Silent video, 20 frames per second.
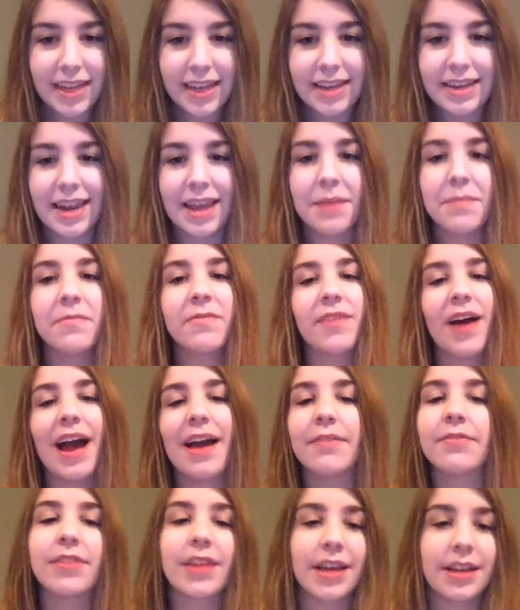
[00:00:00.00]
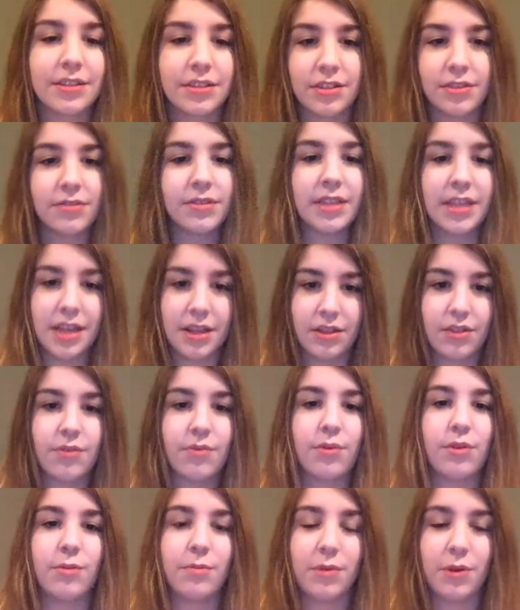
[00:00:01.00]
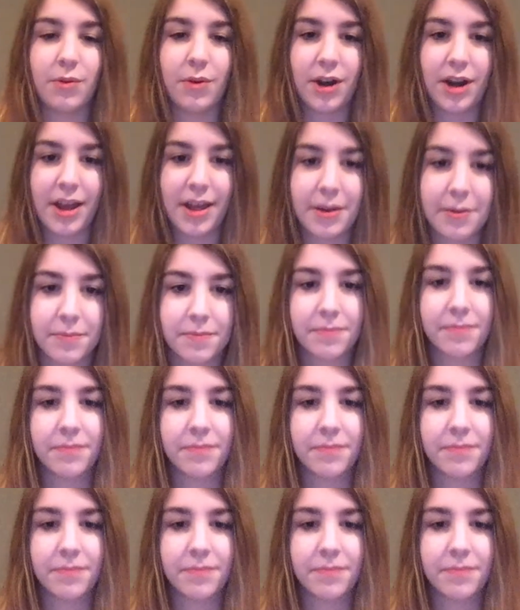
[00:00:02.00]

Name five things you see in the room you are in.